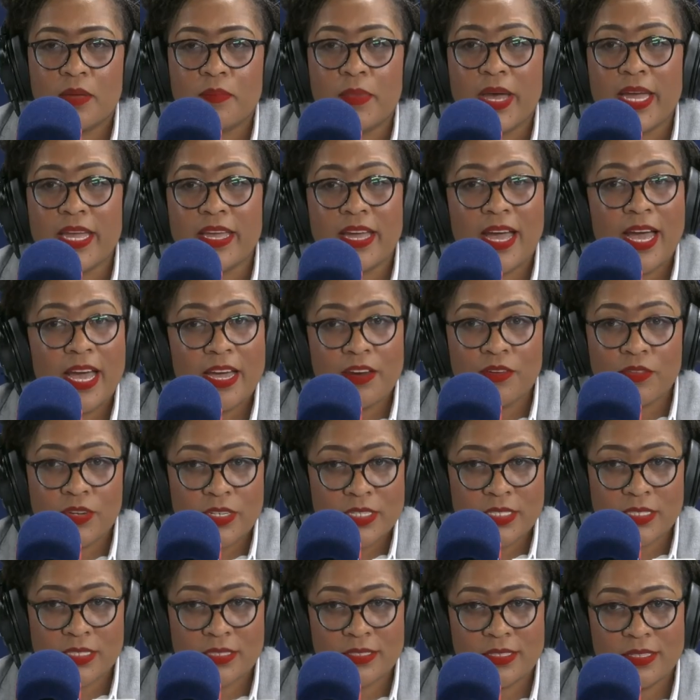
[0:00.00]
Am I a high
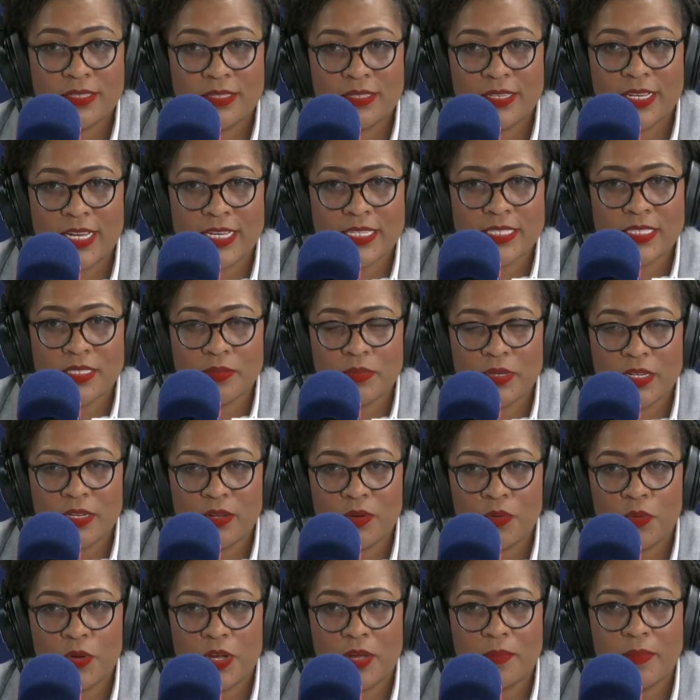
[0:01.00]
risk
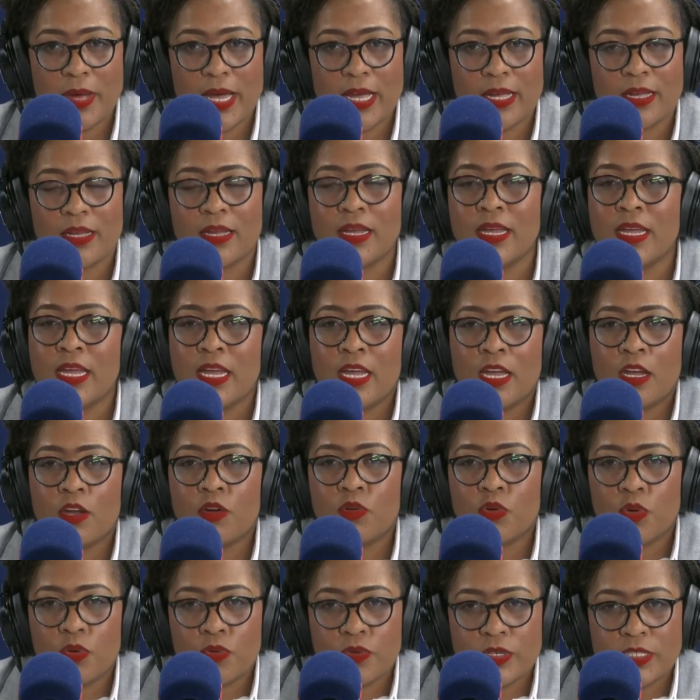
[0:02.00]
customer or am I
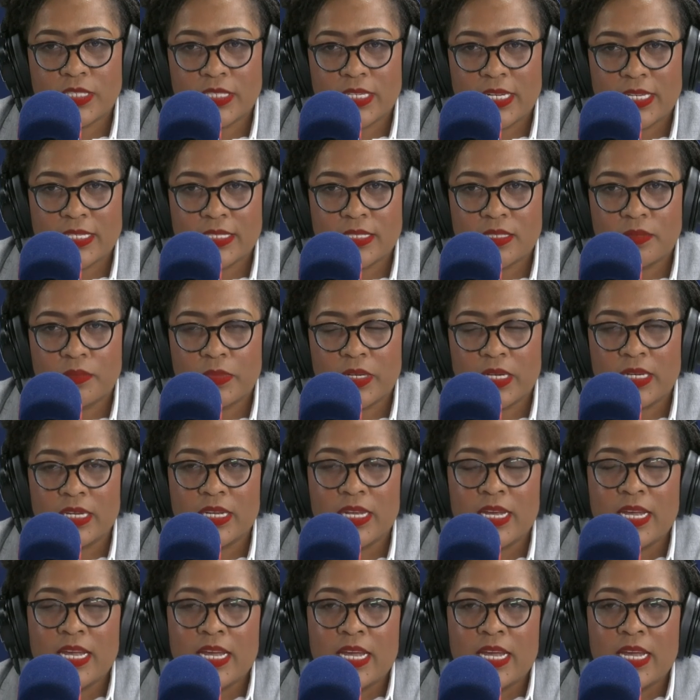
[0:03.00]
a low risk customer?